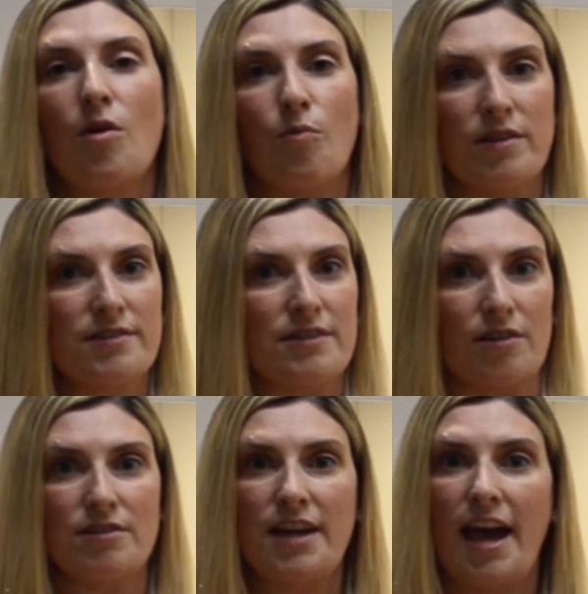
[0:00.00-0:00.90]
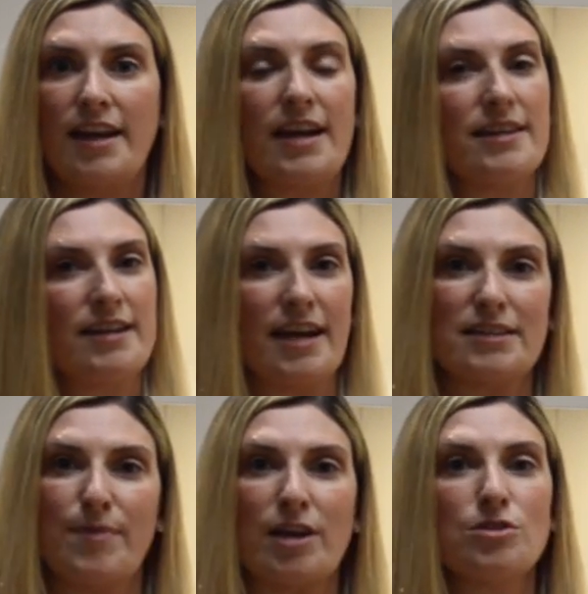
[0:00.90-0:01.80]
Once they're dead, it
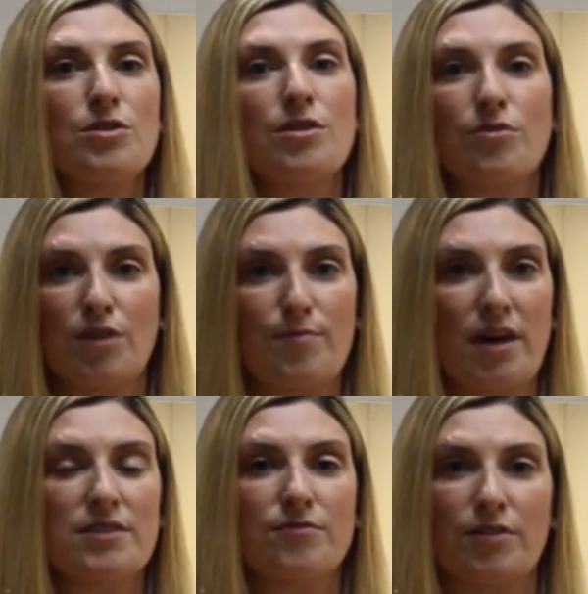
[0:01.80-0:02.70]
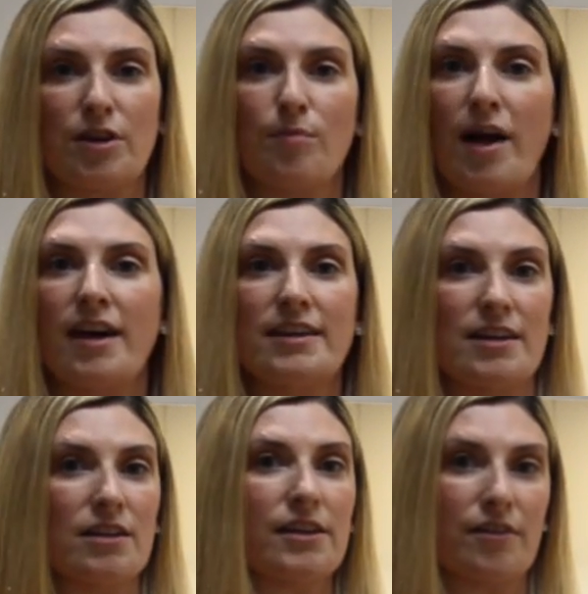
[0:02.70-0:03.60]
takes about 2 to 3 months for your body to
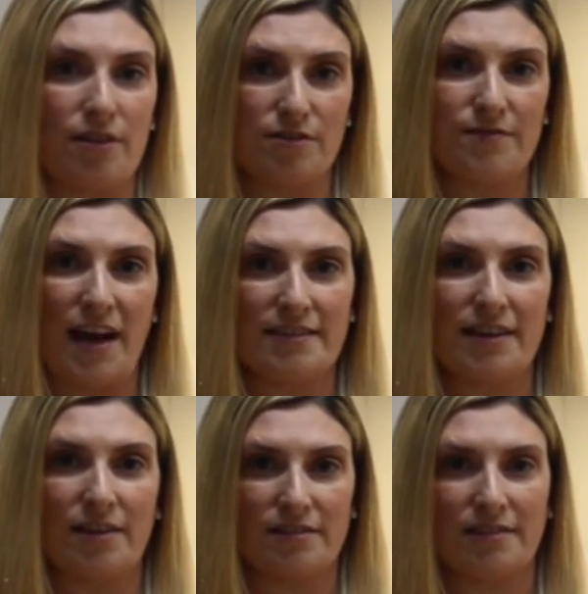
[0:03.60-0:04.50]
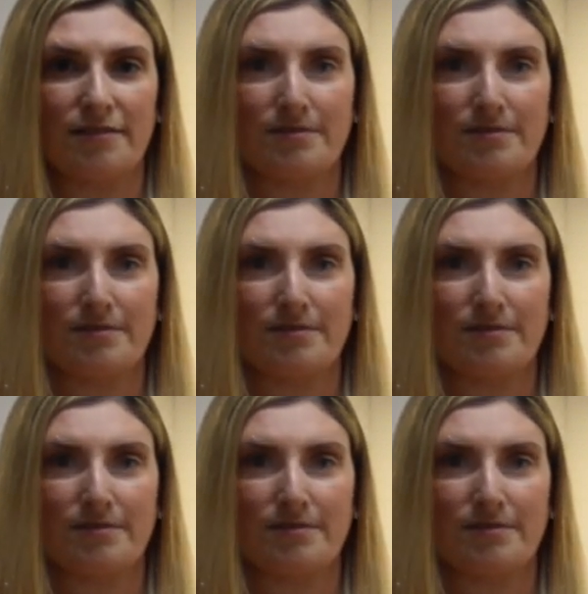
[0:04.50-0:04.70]
clear those fat cells.